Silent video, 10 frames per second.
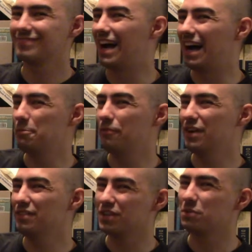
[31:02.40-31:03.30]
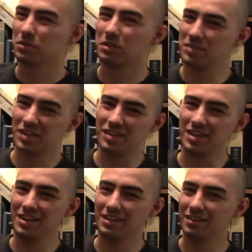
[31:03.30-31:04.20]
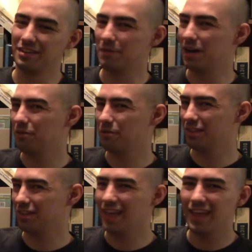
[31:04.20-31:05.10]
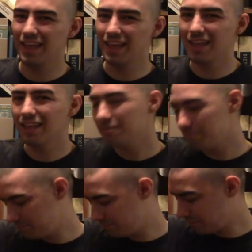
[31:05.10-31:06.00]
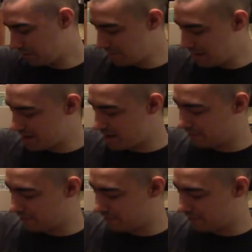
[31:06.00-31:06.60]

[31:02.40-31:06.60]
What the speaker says: I'm a fan of the old M16, the modern ones, but maybe I'll